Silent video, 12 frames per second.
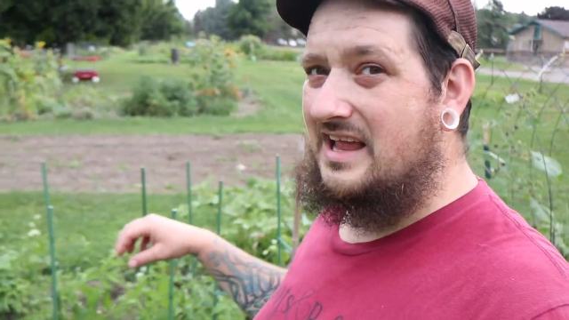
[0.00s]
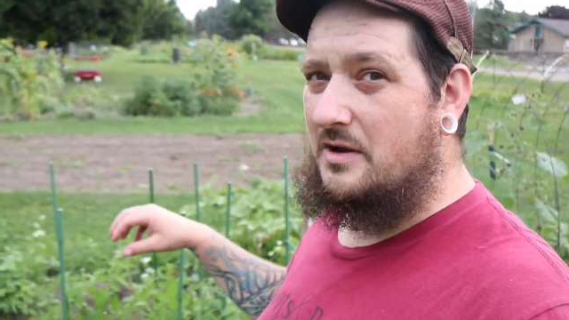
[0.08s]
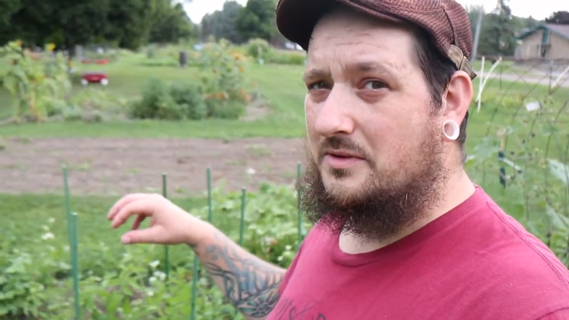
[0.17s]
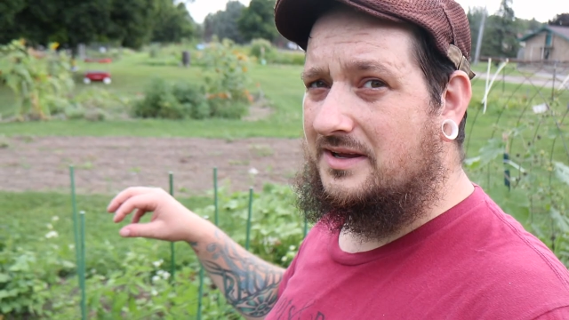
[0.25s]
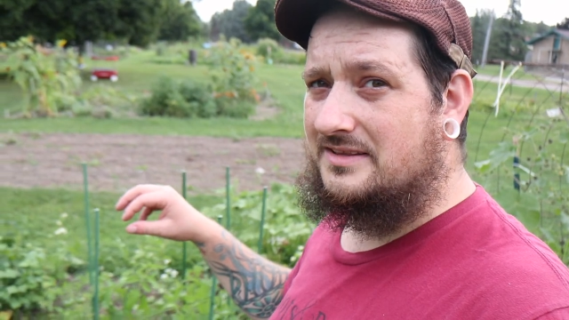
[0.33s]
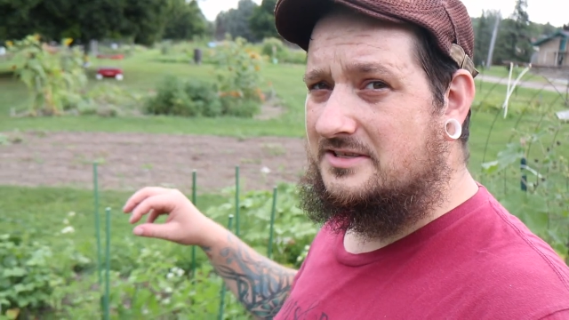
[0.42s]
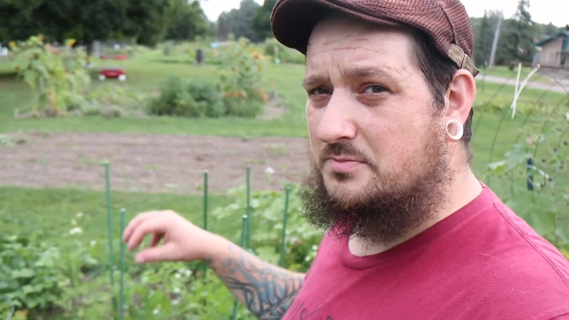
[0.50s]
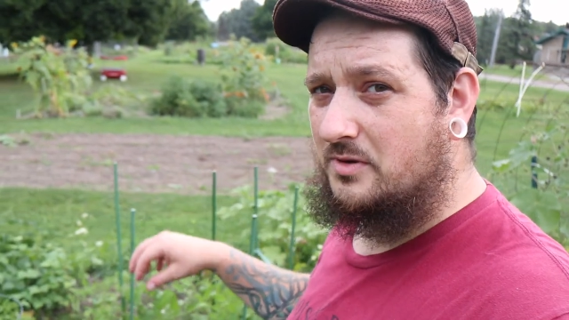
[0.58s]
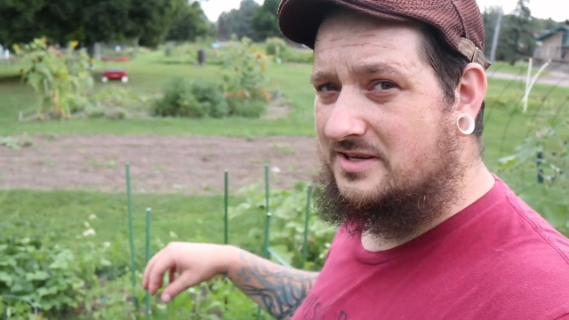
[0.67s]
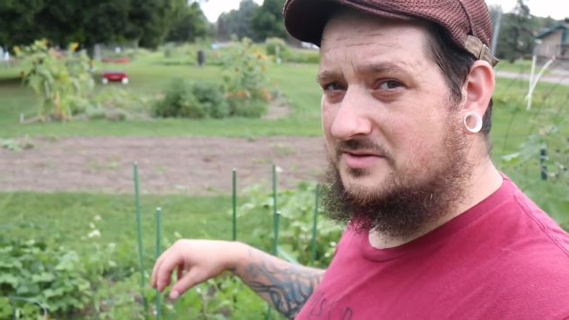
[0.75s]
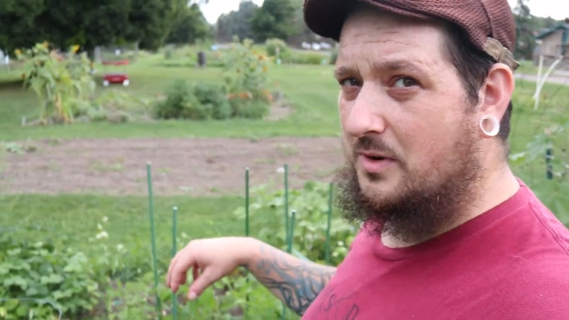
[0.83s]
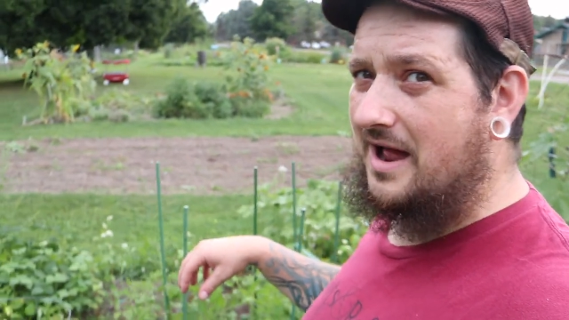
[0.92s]
we'll get this
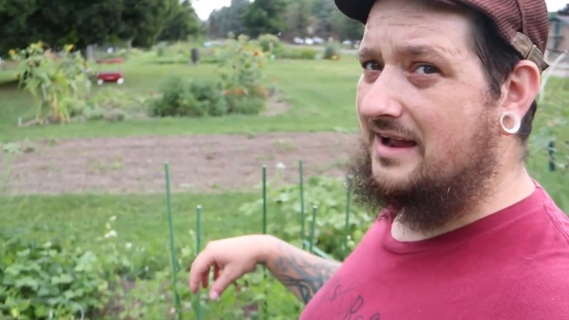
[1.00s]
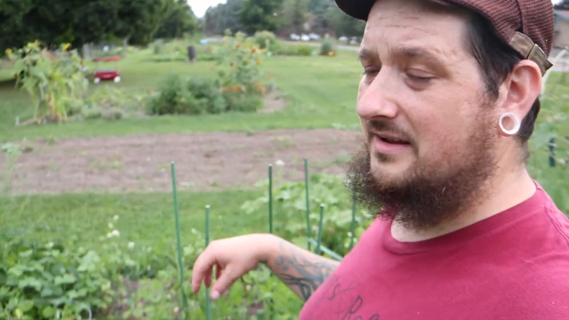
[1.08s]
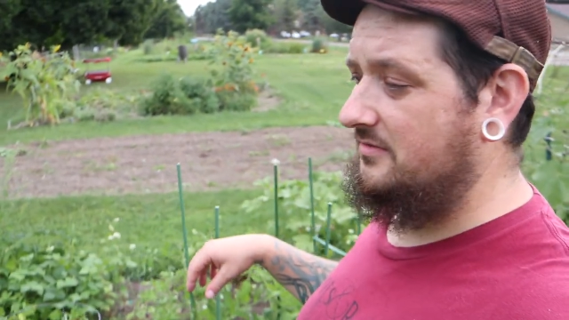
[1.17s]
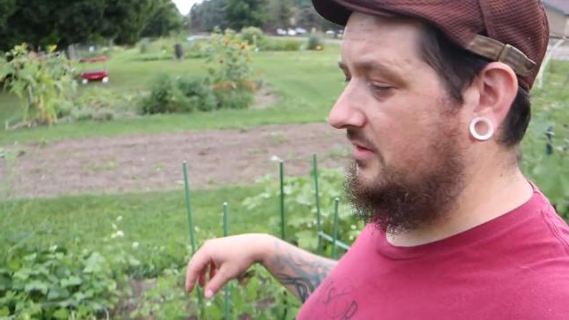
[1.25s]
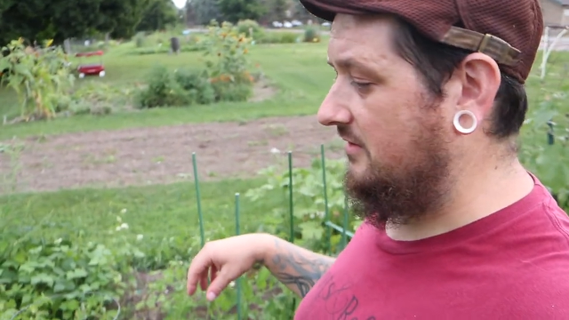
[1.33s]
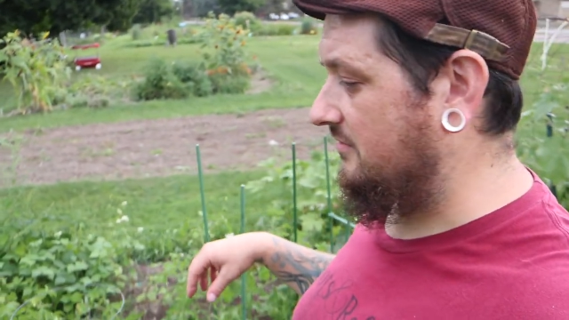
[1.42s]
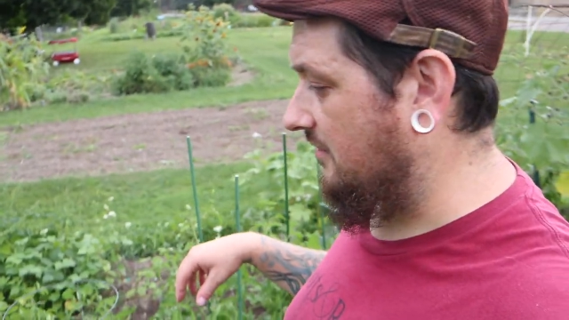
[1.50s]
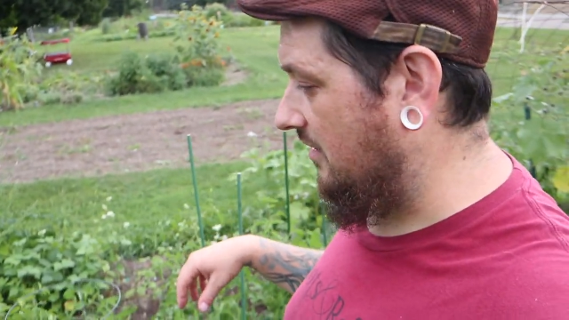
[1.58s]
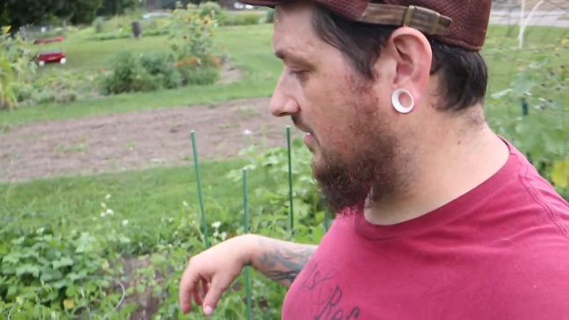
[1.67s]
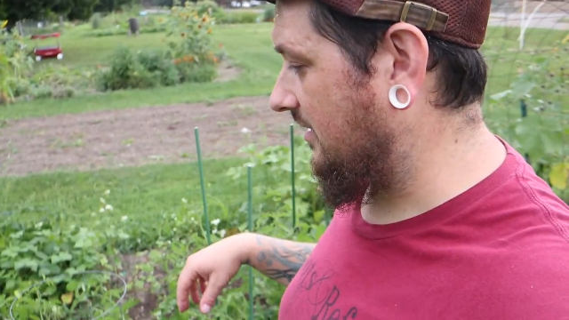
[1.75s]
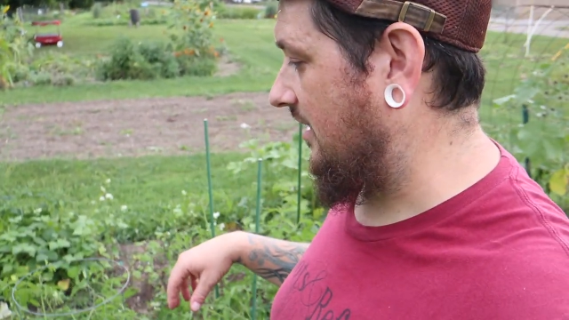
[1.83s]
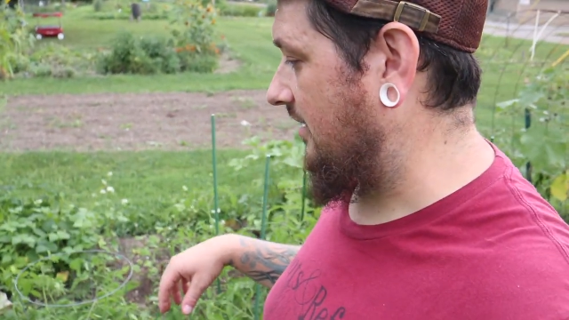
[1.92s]
place rocking for a
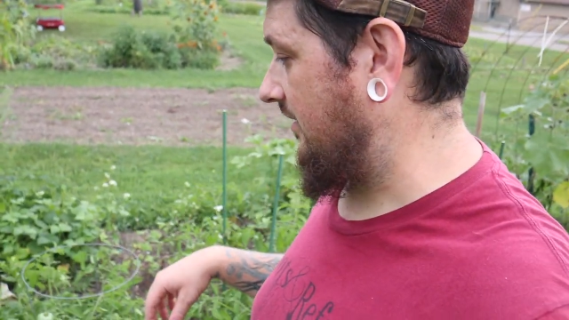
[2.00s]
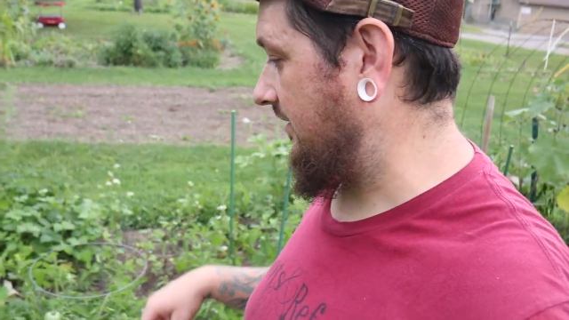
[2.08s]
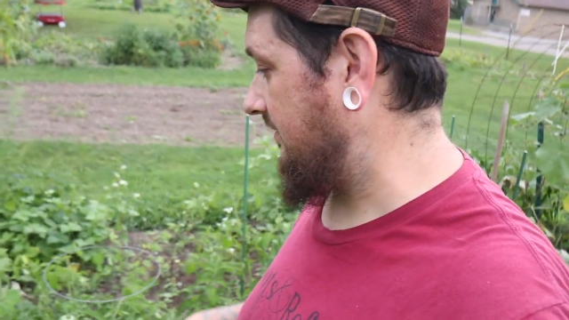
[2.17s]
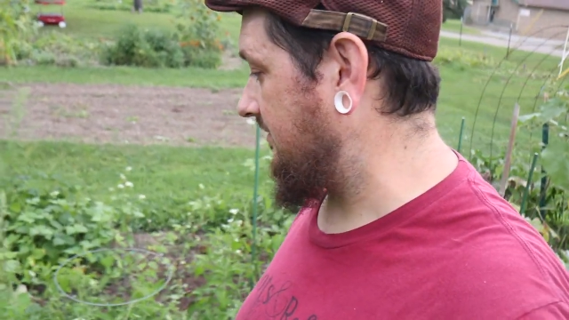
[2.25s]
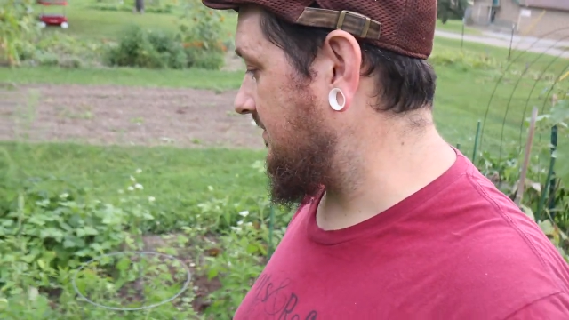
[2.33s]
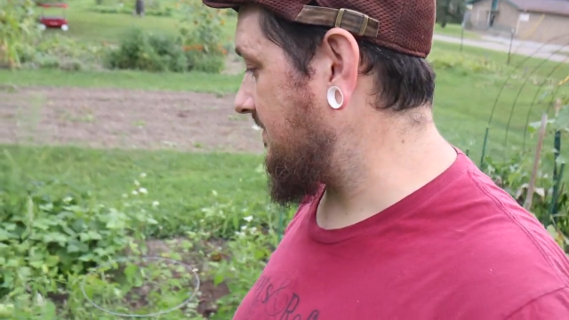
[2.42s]
fall garden.